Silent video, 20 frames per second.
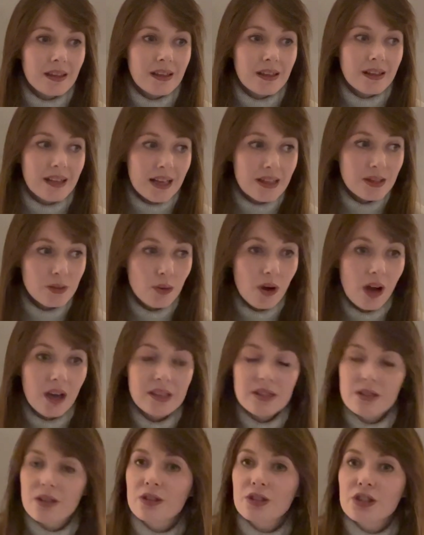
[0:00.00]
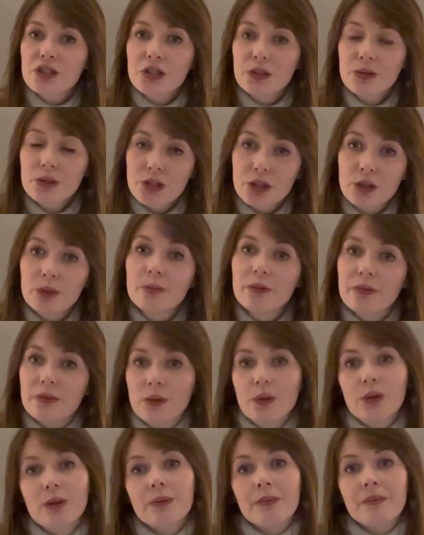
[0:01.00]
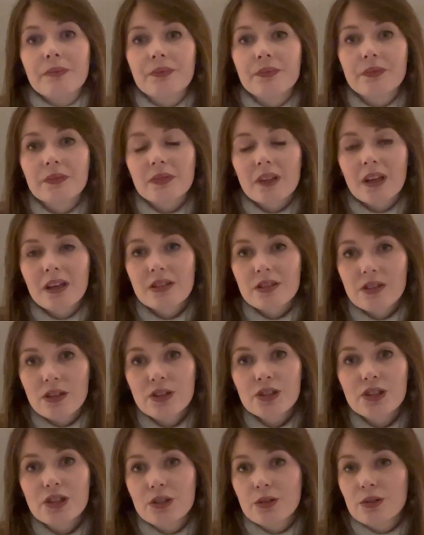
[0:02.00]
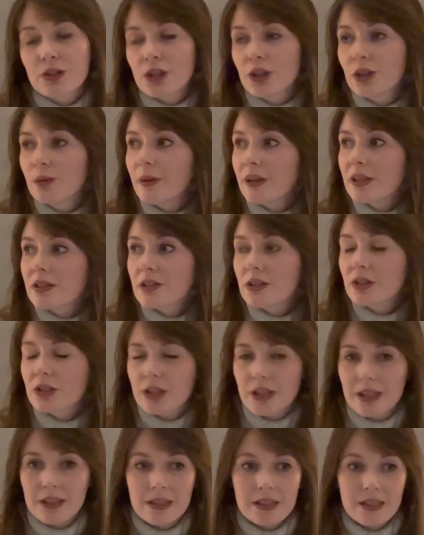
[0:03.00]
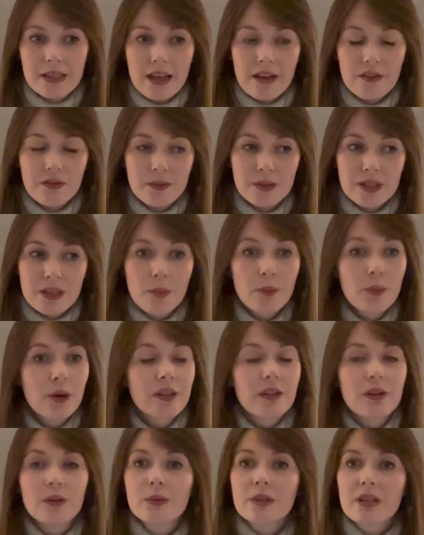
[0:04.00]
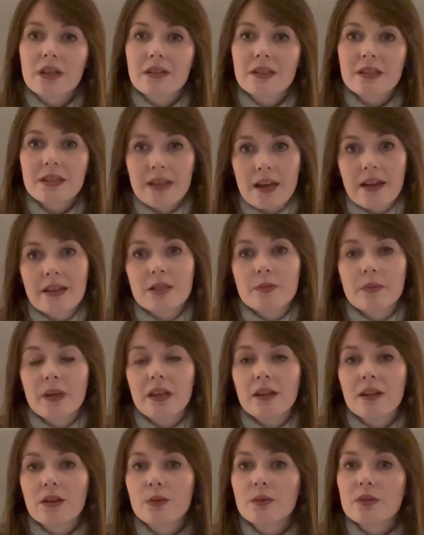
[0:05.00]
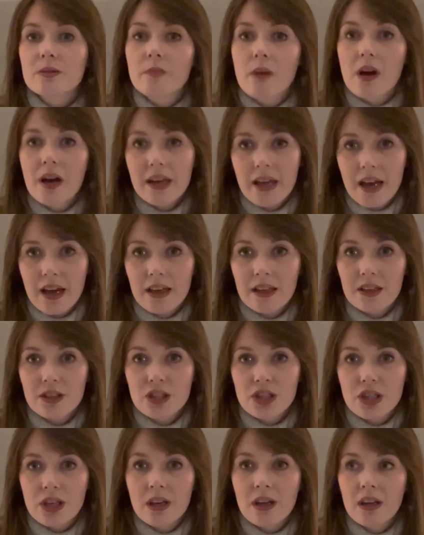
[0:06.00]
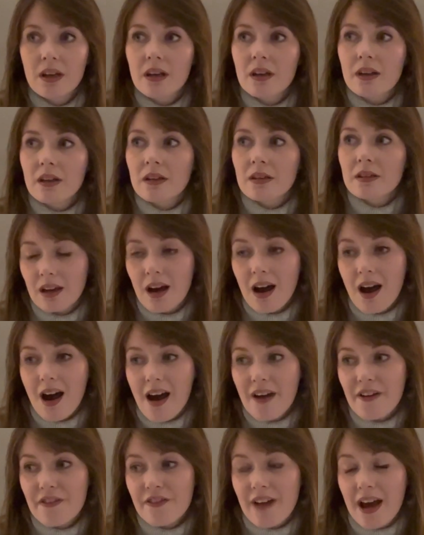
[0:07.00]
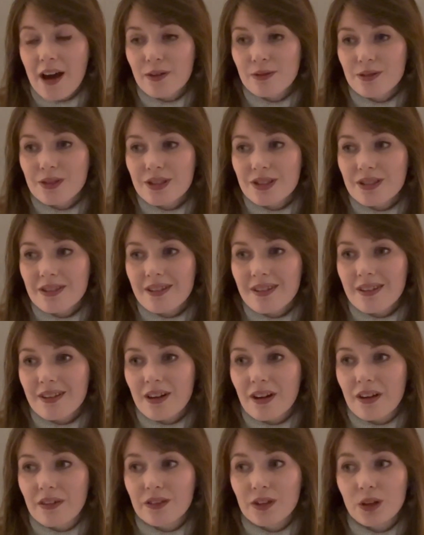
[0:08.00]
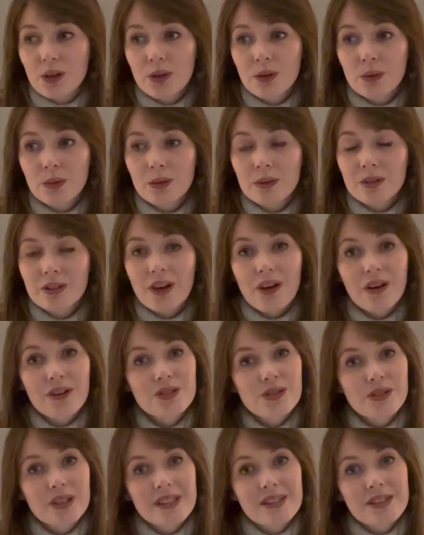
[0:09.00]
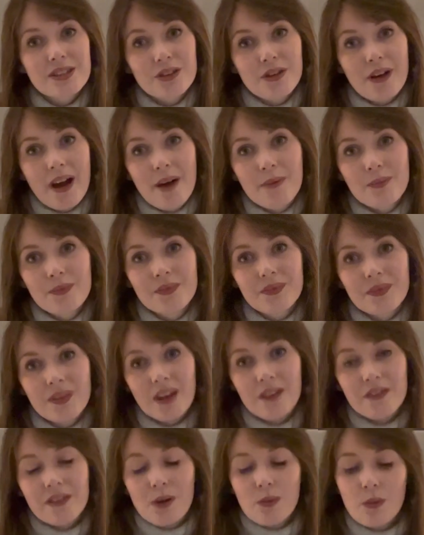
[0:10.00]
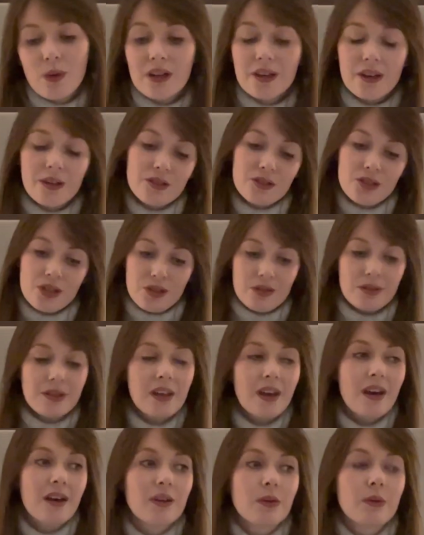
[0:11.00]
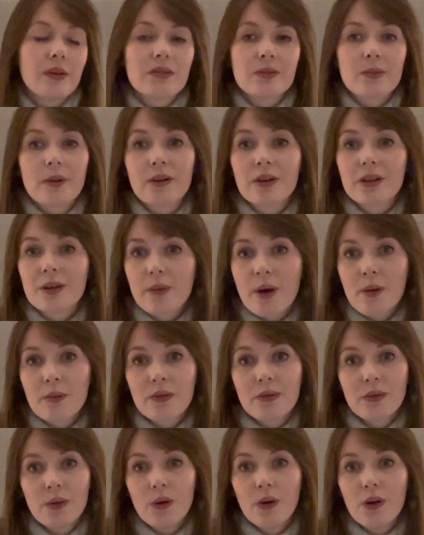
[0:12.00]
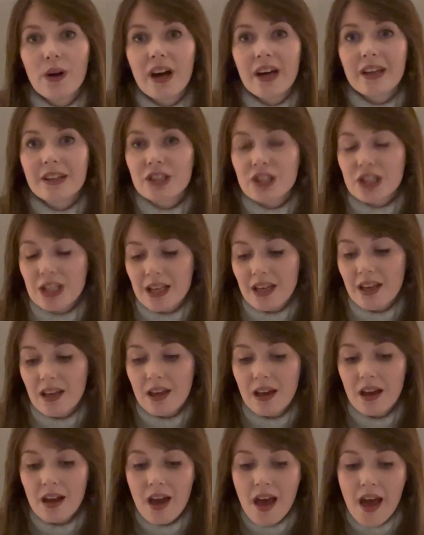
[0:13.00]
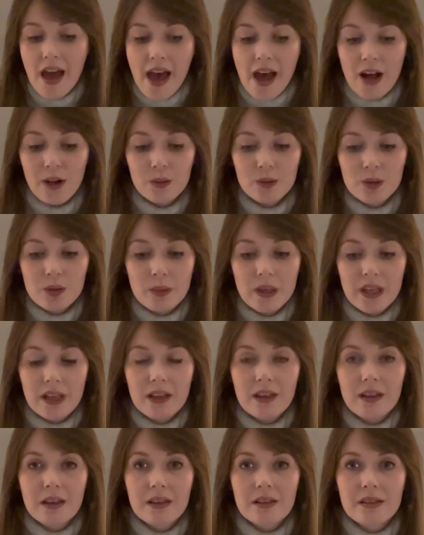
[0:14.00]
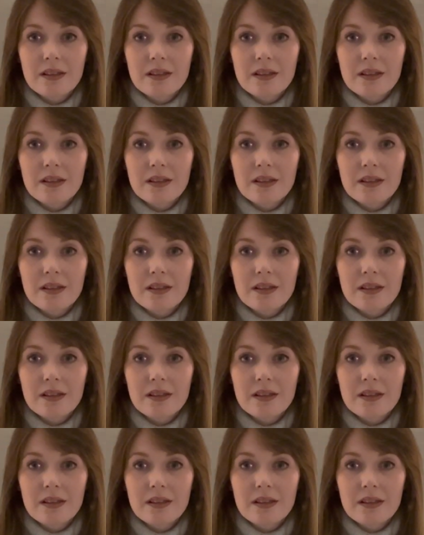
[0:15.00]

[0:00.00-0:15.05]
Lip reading: that's what I searched YouTube for. I searched YouTube, I searched the internet for someone that would understand me, that was my age. I found a few girls on Instagram. I found one girl, Julia, who I've spoken about before, and she helped me